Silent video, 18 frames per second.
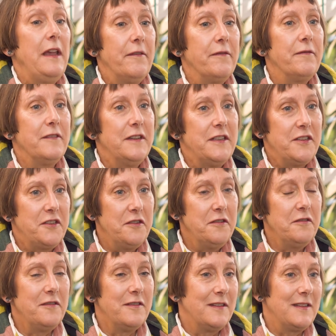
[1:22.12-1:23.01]
every
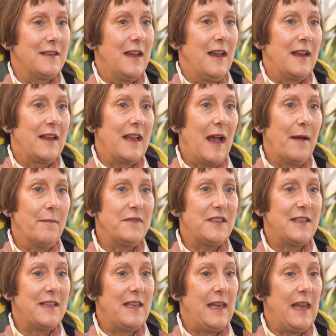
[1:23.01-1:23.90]
student,
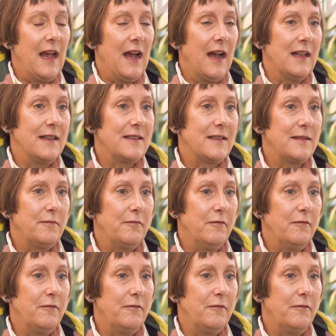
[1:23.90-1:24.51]
comes to the arts